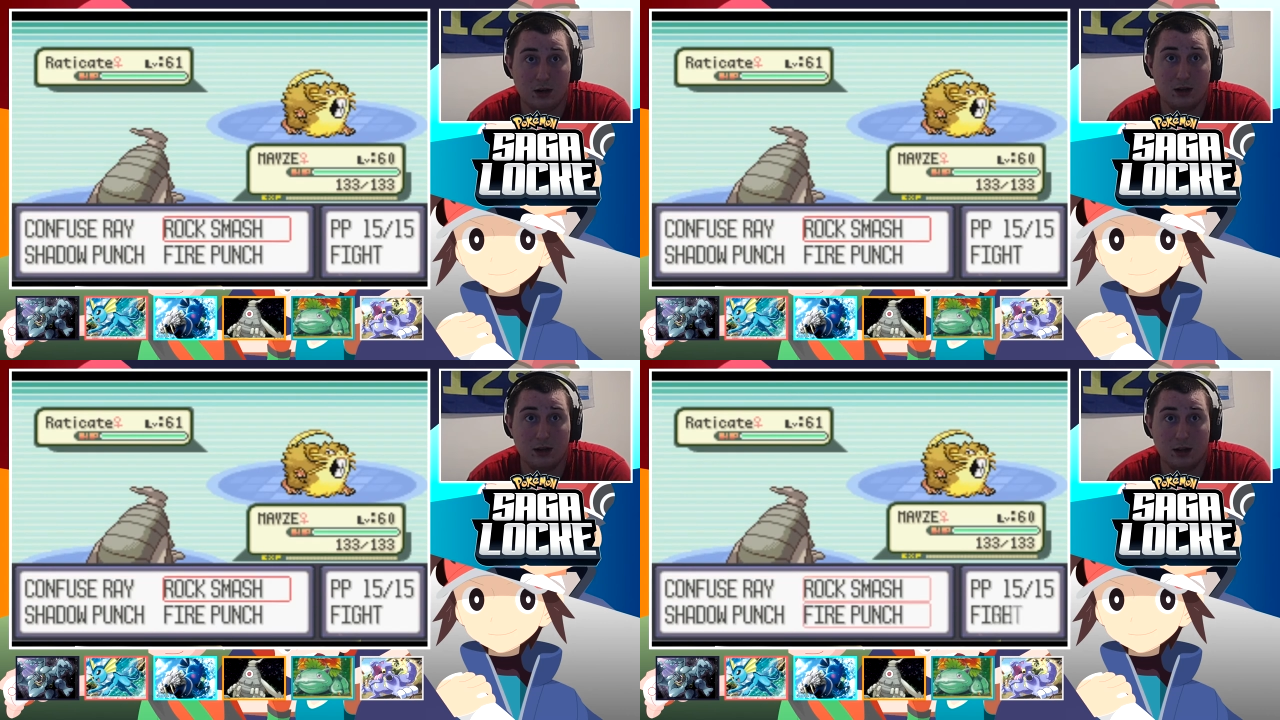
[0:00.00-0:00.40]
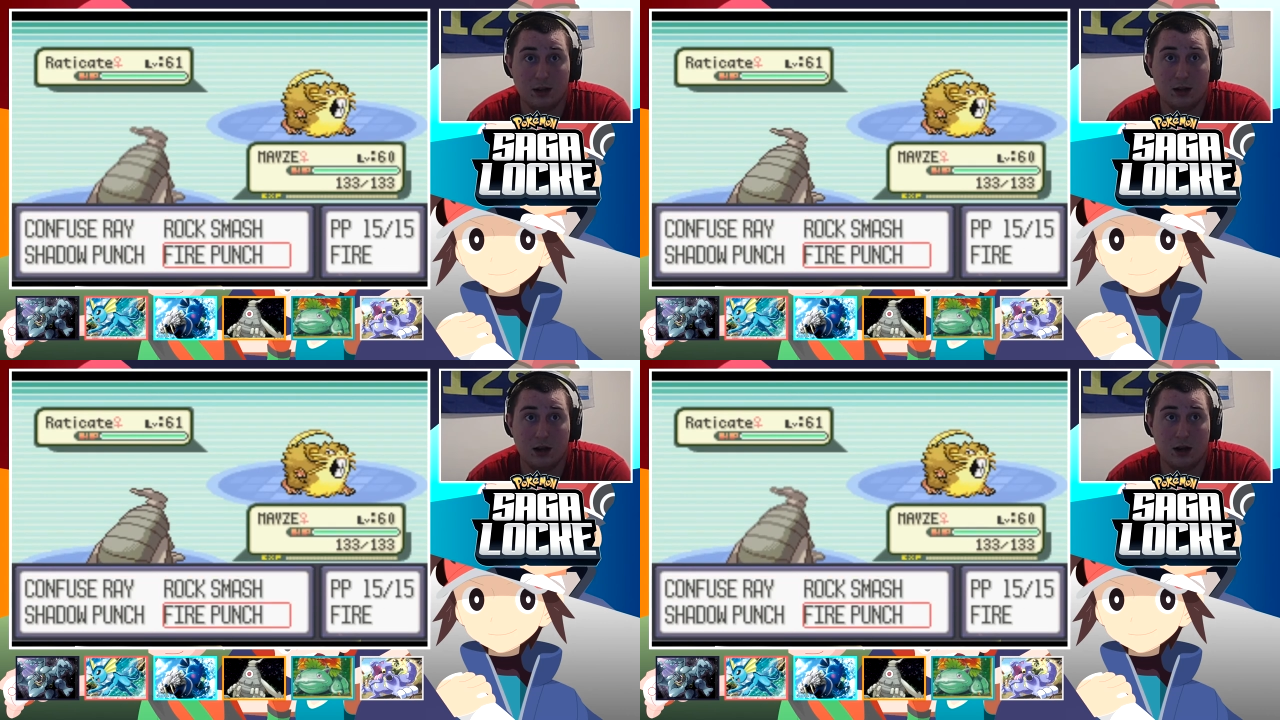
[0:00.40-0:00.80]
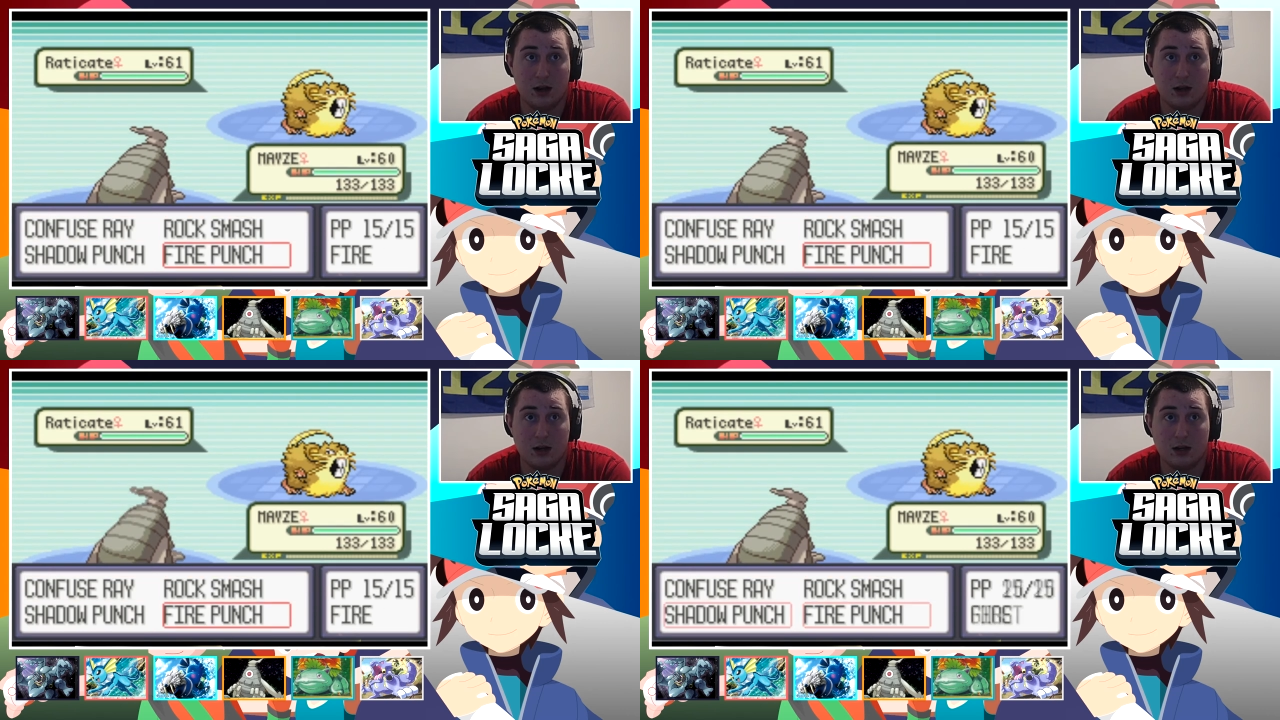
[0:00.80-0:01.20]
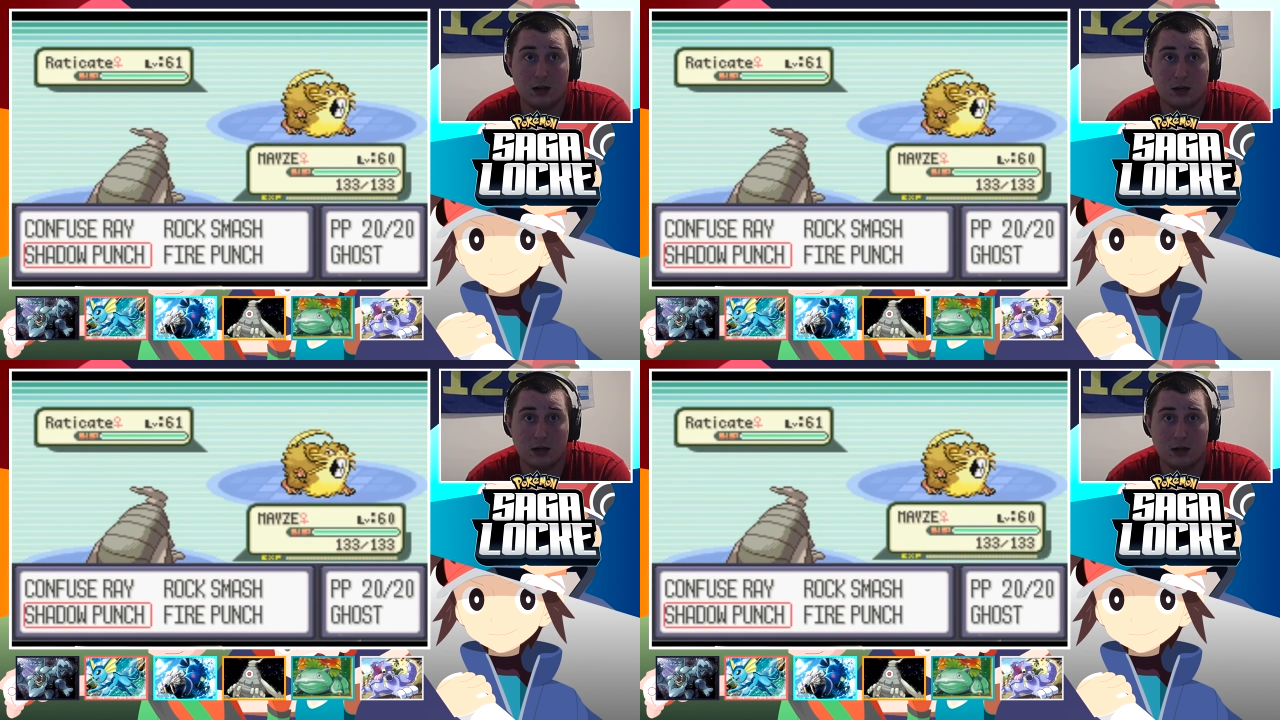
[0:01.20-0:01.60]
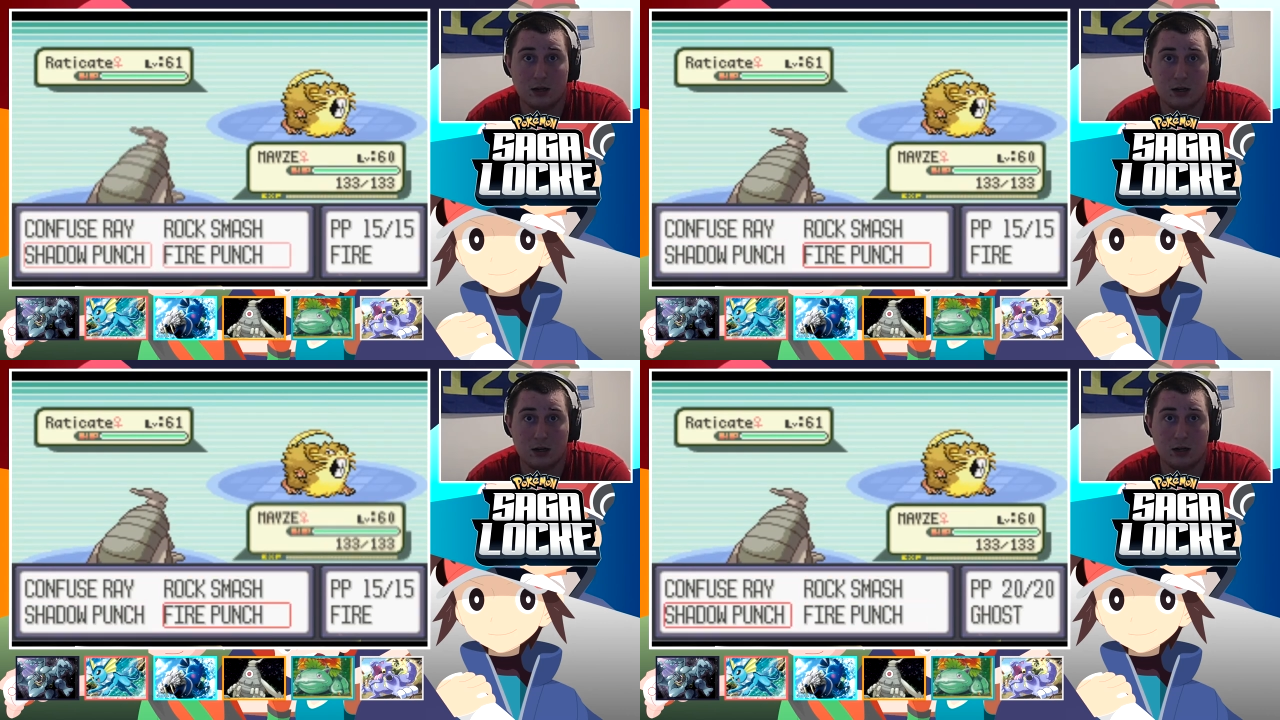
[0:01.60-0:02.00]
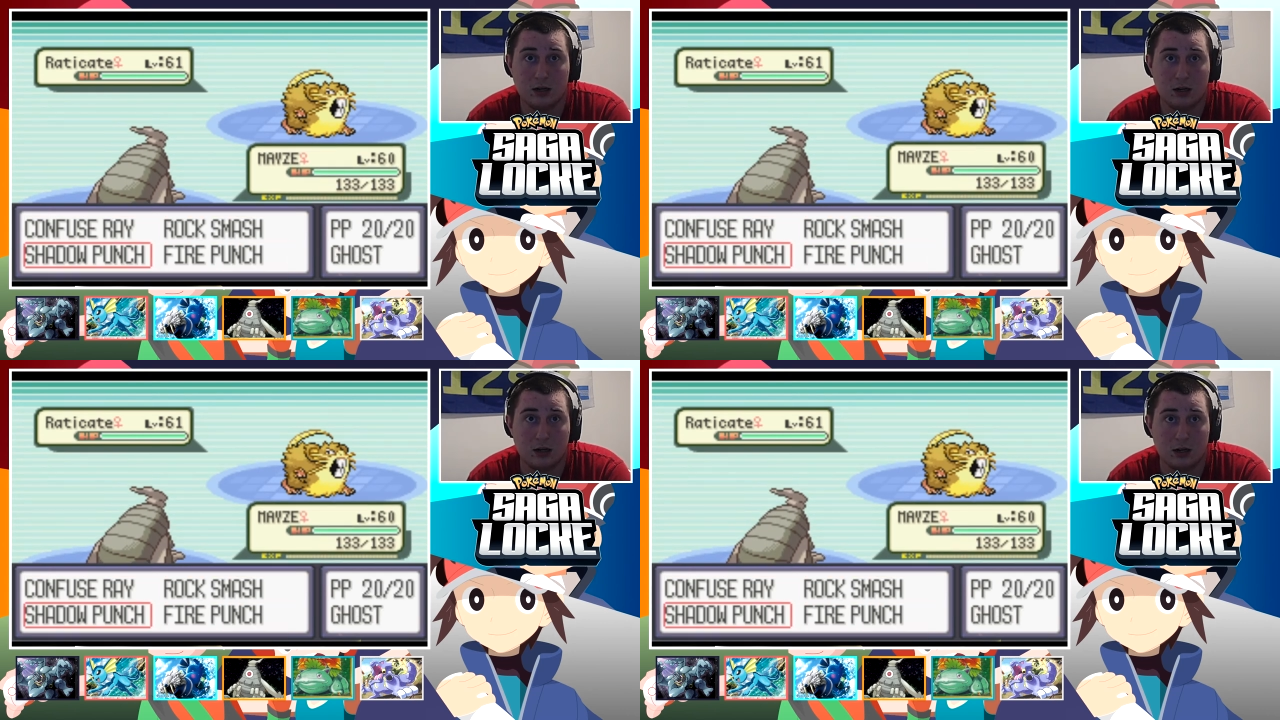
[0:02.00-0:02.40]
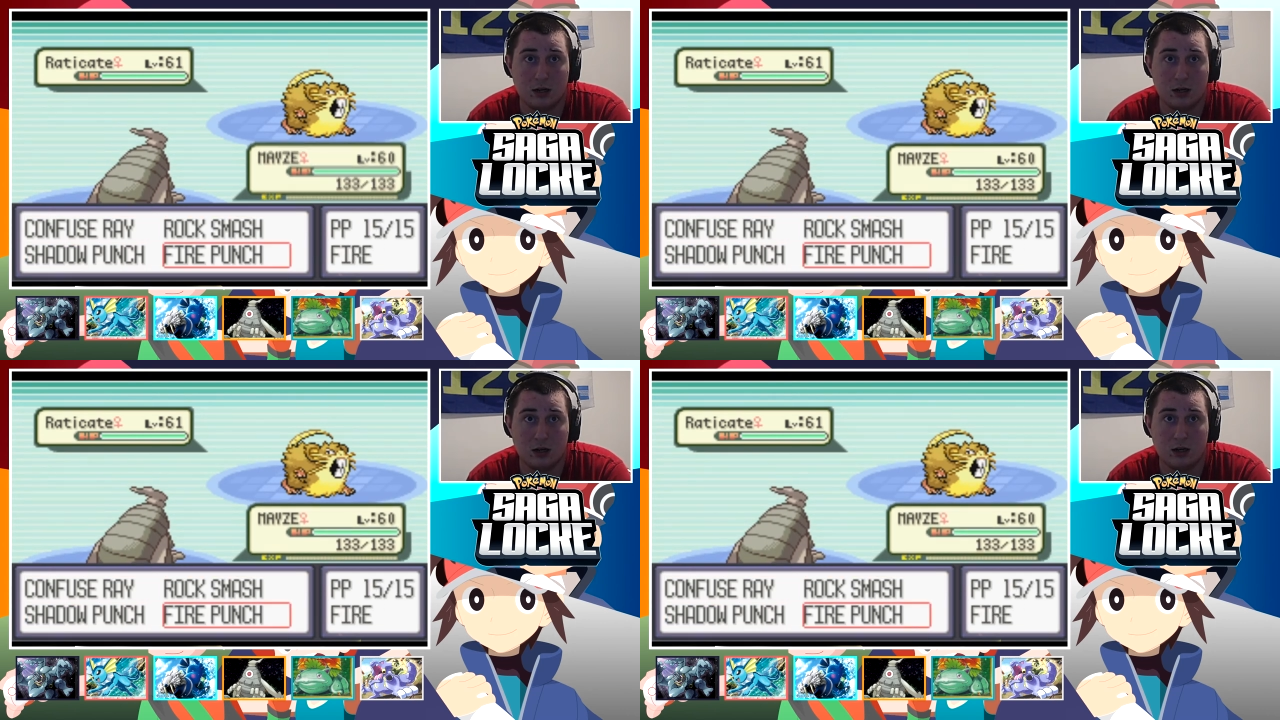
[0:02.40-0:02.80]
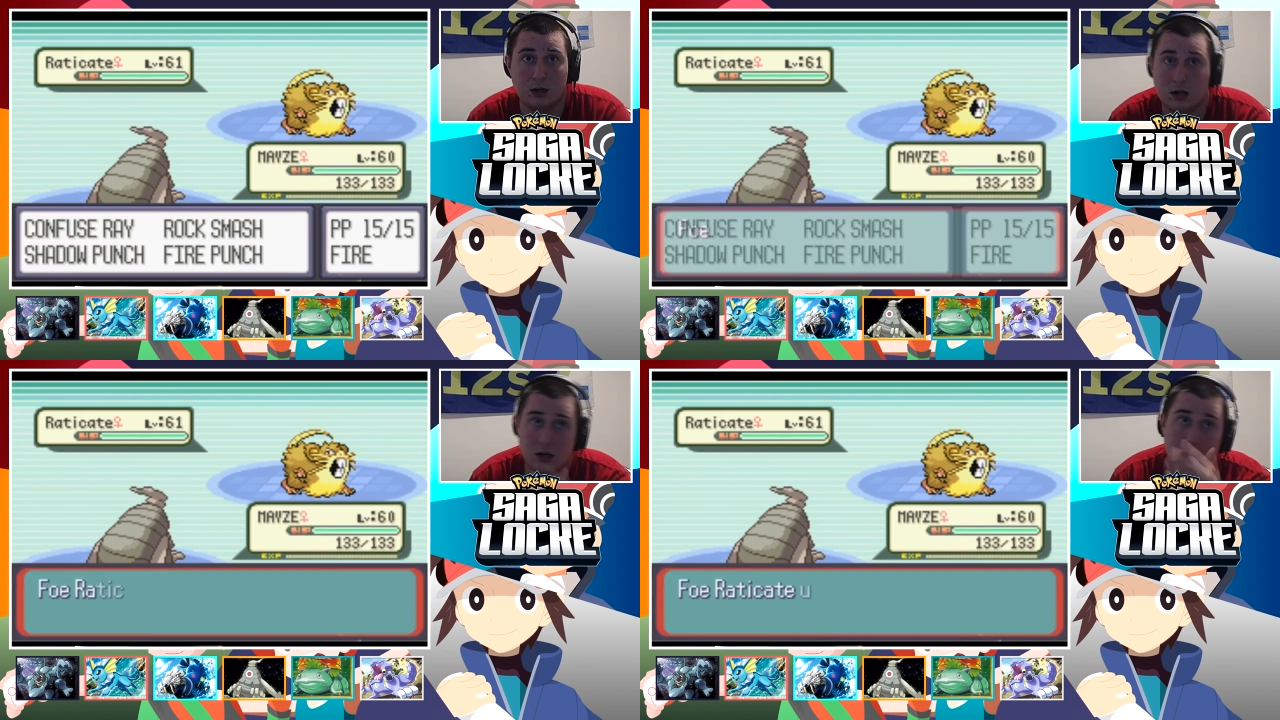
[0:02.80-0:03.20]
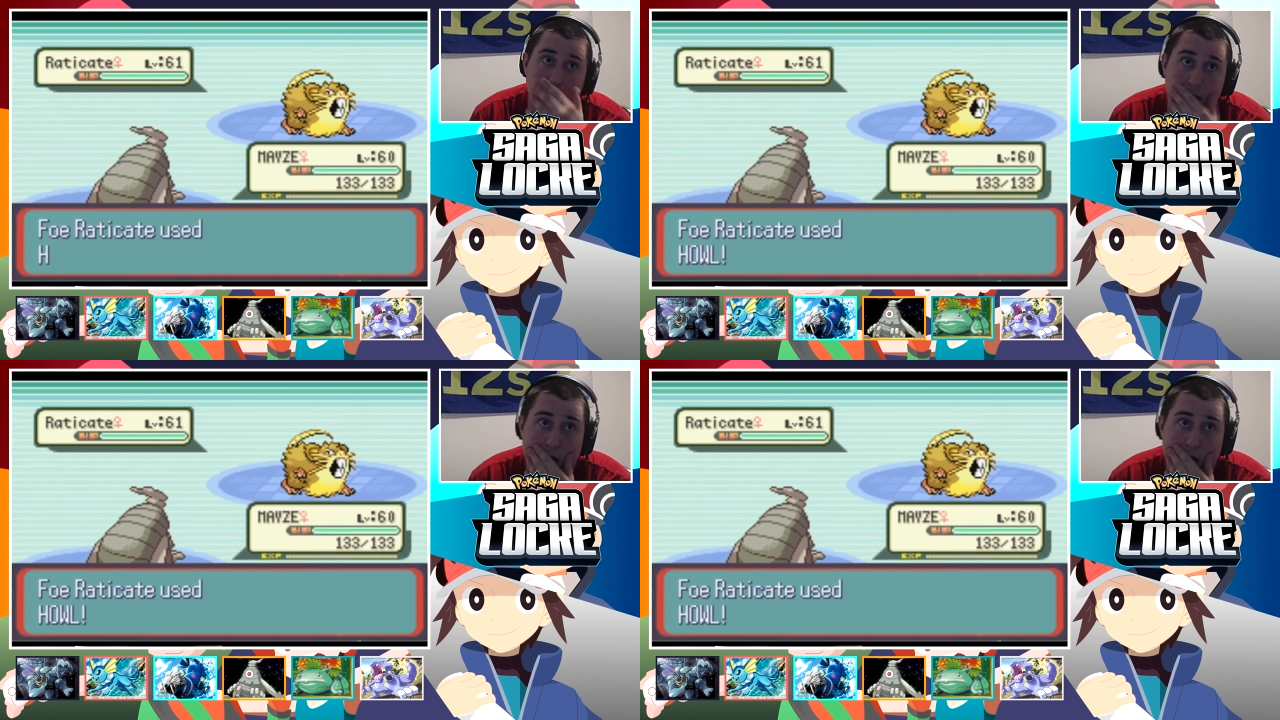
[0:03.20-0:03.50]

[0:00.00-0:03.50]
[no speech]